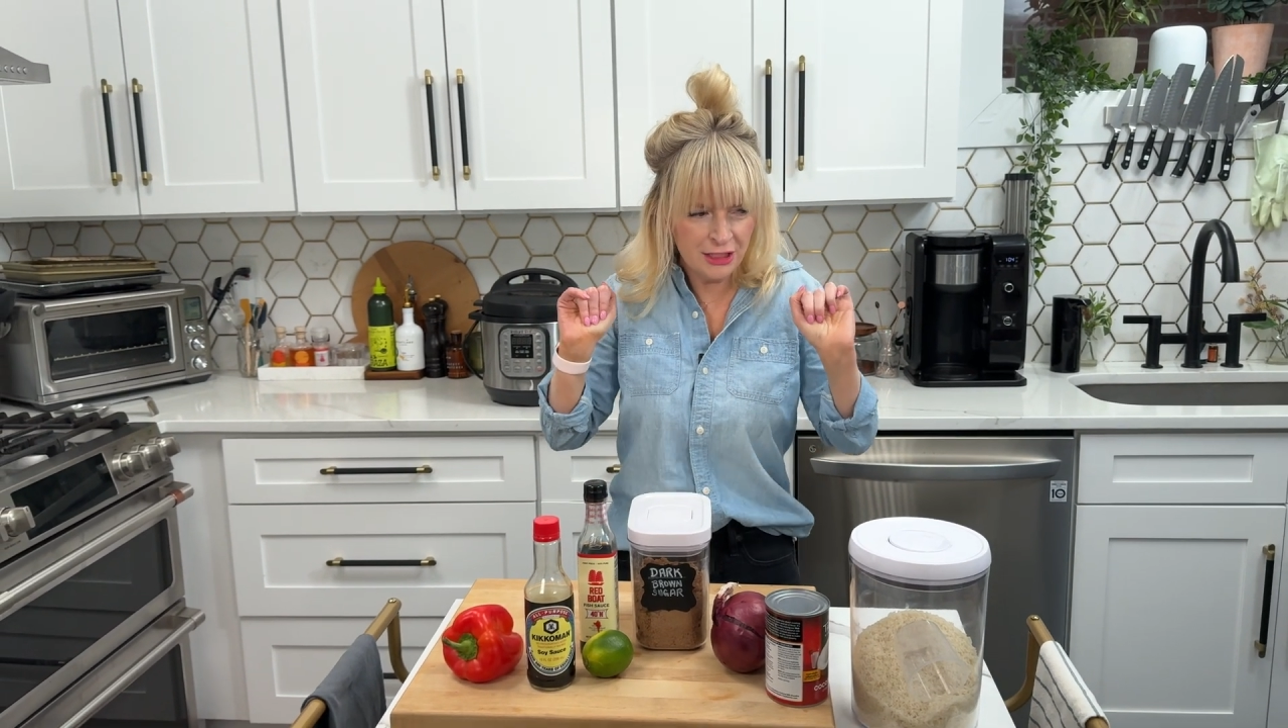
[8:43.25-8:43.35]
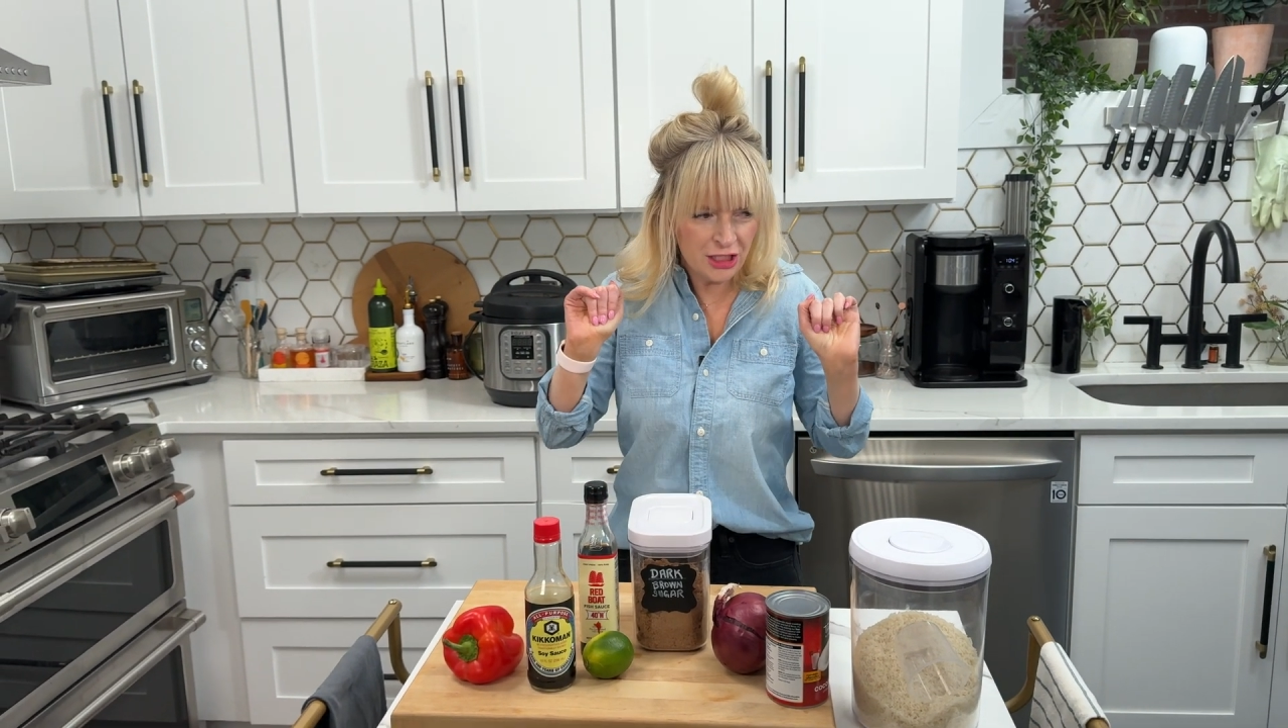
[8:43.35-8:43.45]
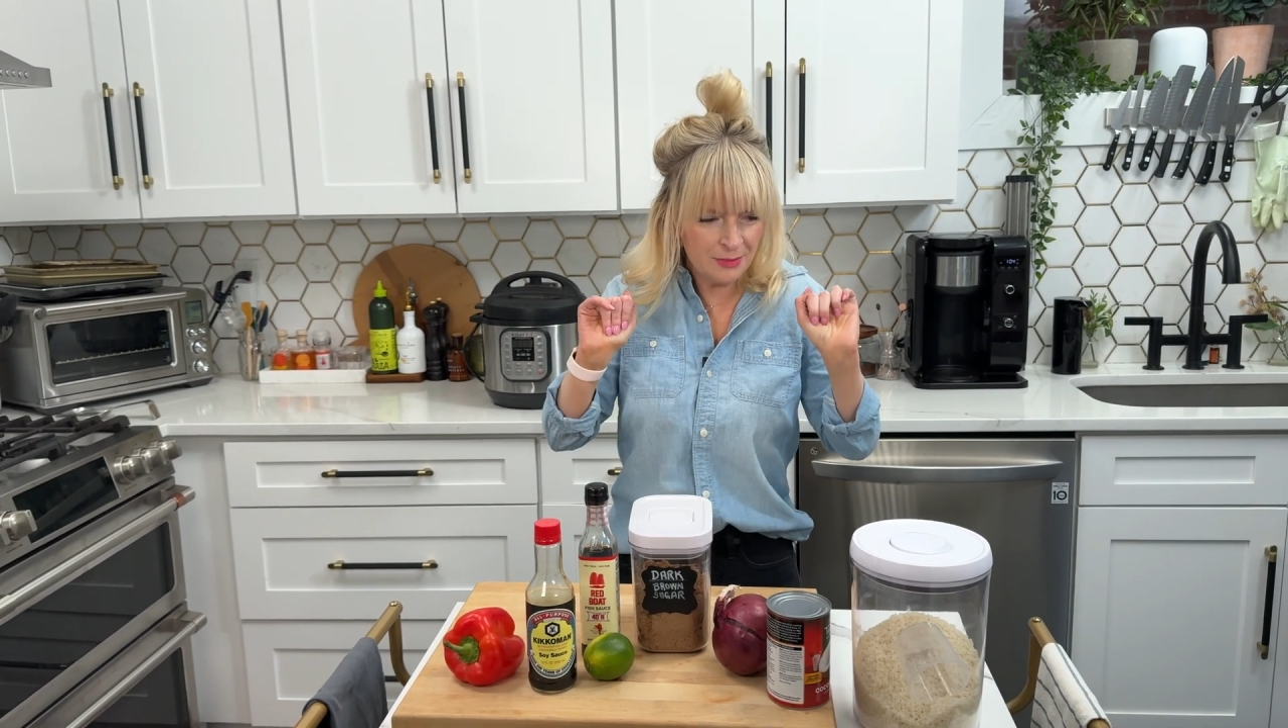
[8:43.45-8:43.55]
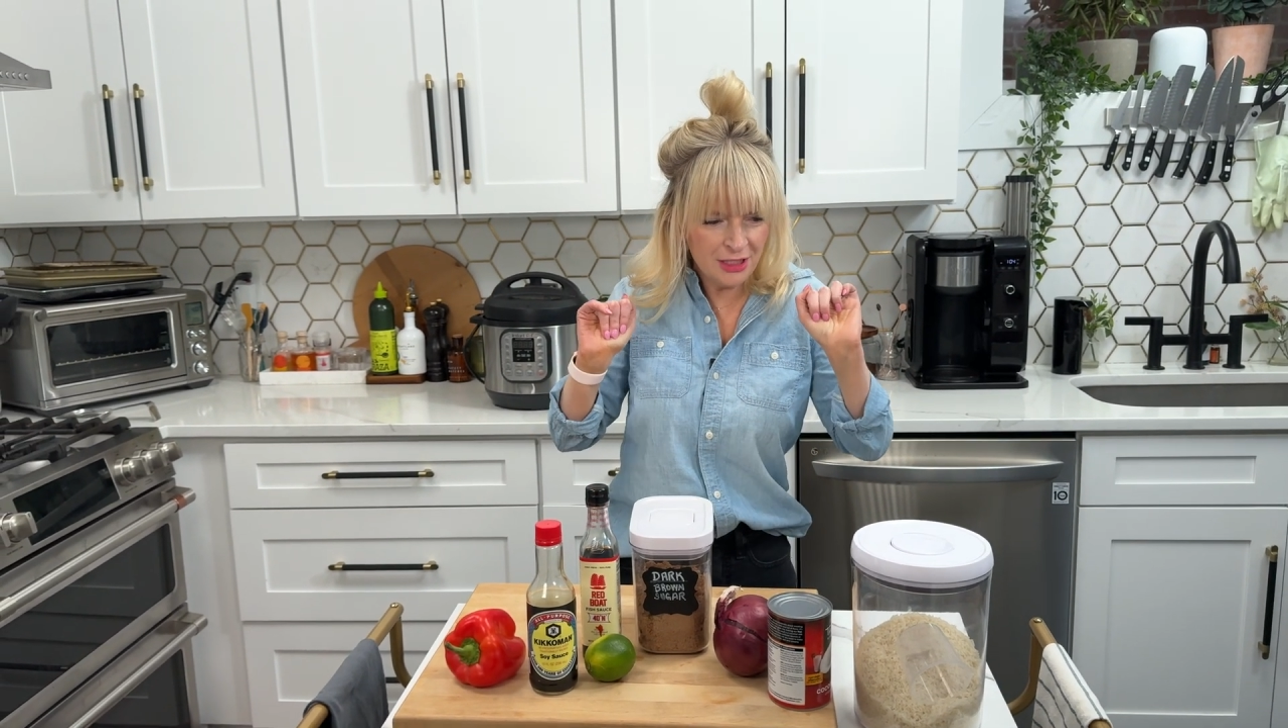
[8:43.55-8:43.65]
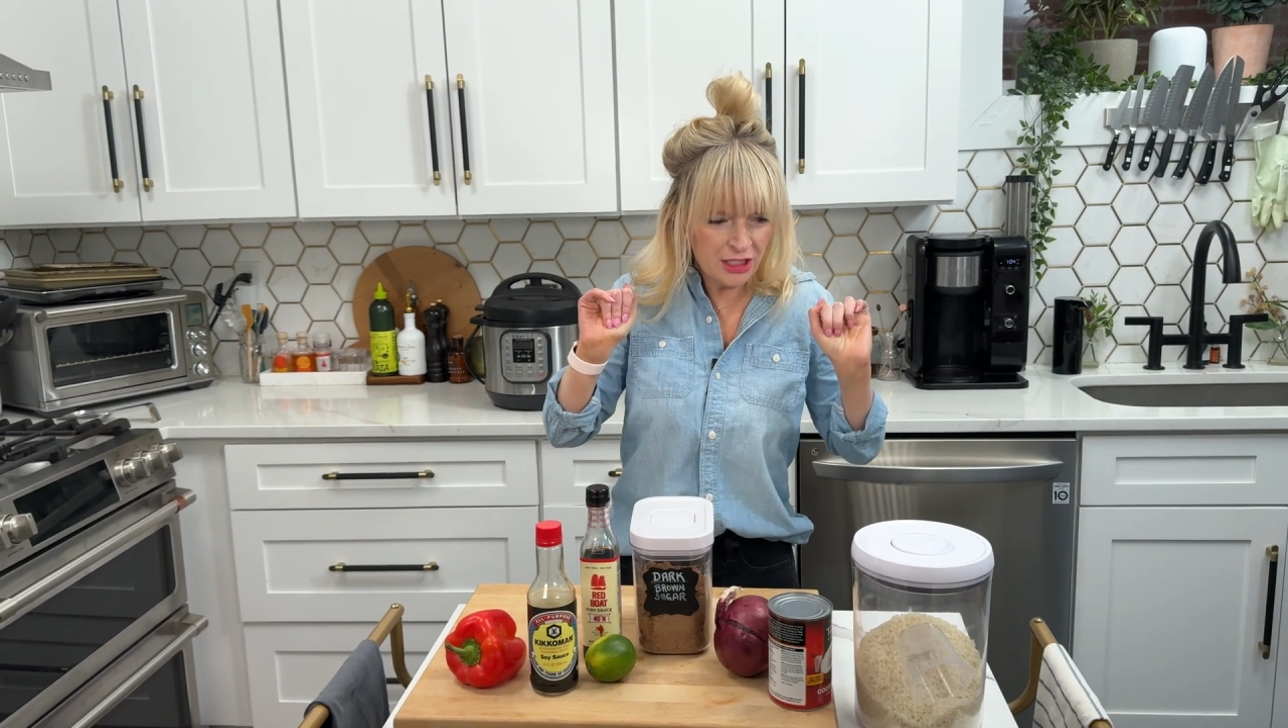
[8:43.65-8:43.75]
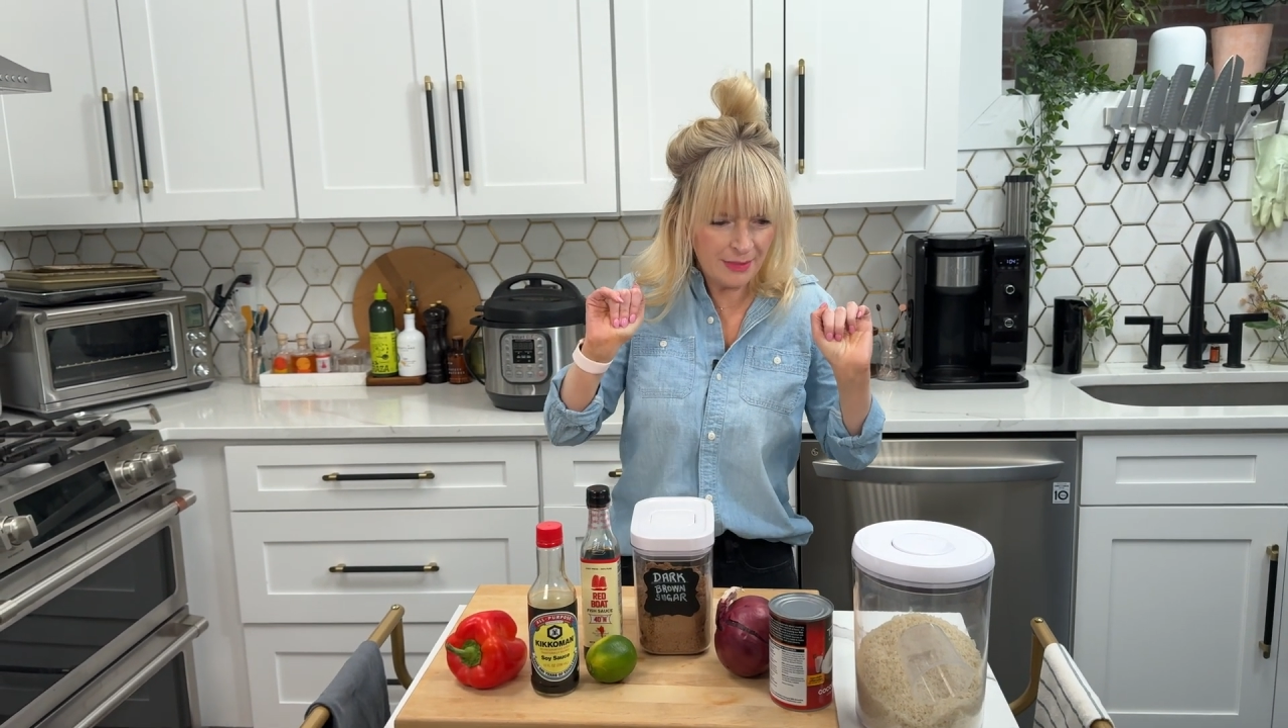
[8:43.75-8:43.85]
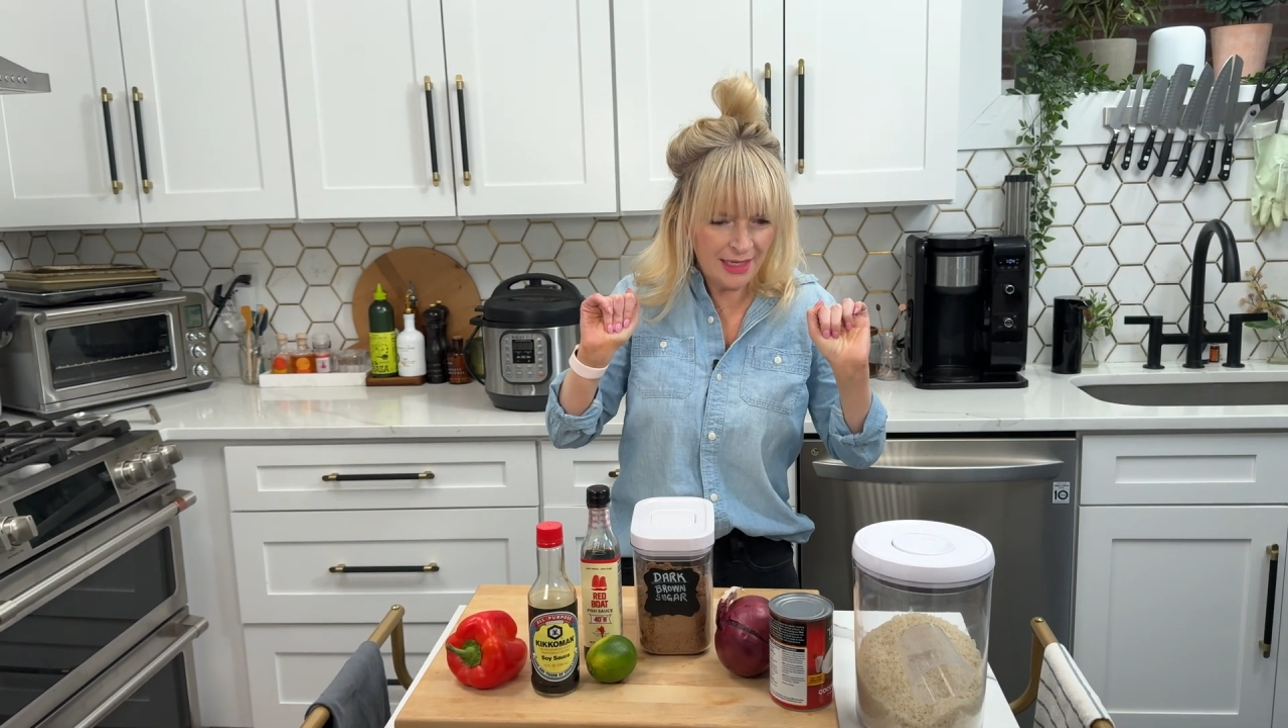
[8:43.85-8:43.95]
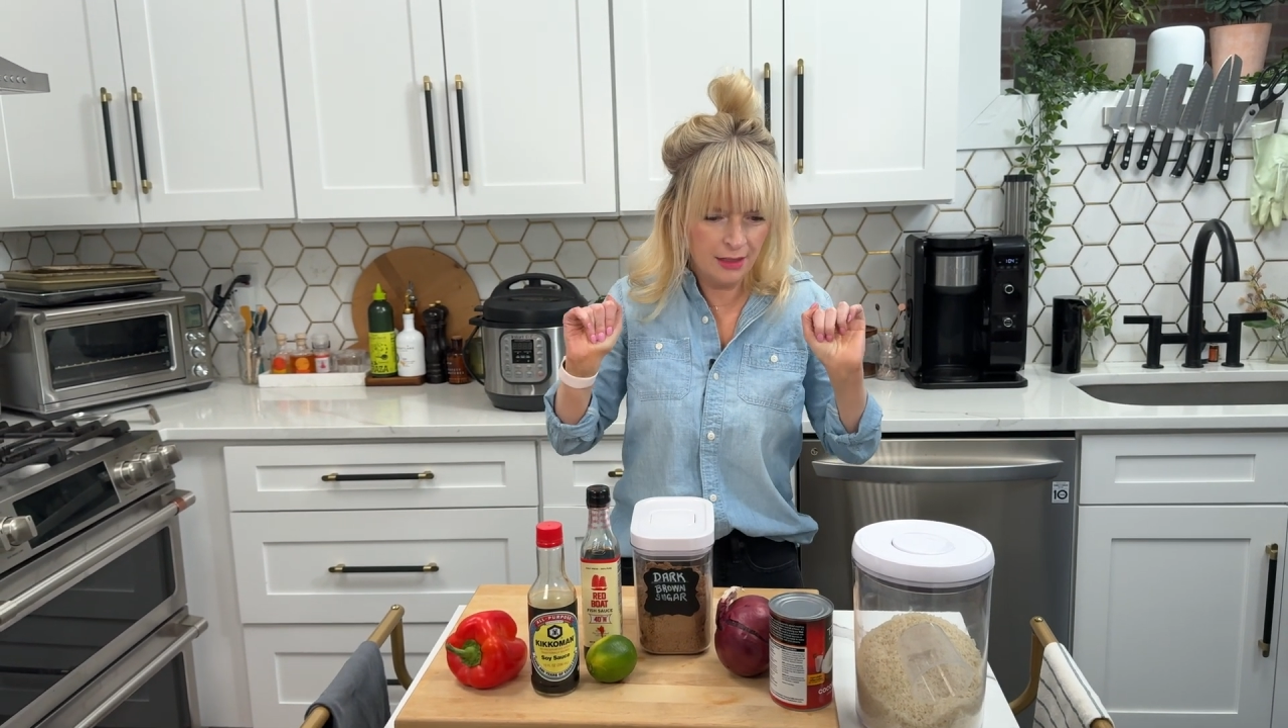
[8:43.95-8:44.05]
shimmy, shimmy.